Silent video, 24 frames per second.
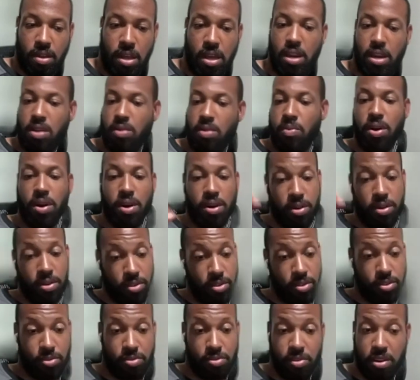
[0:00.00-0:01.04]
anywhere in
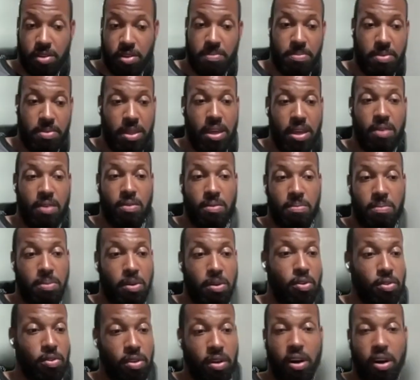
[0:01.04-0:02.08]
the script, they were
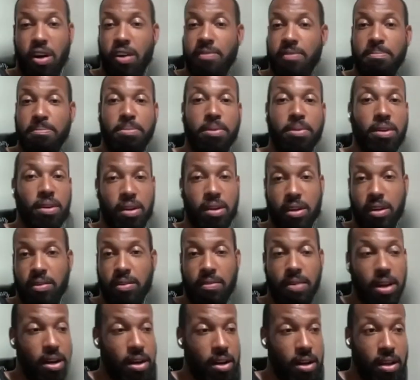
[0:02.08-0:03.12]
both off book
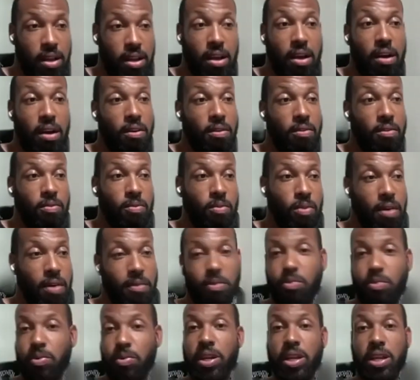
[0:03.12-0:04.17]
and ready to go
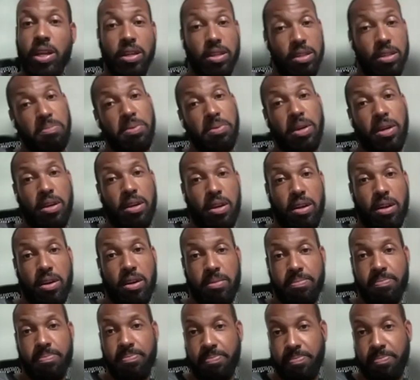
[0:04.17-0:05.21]
wherever we needed to pick it
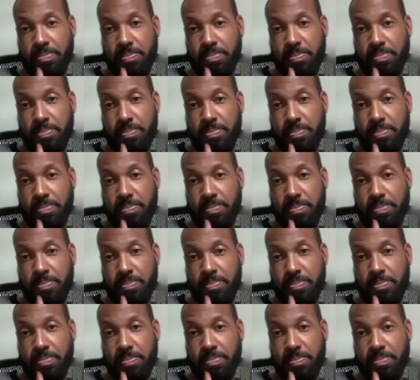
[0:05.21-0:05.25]
up.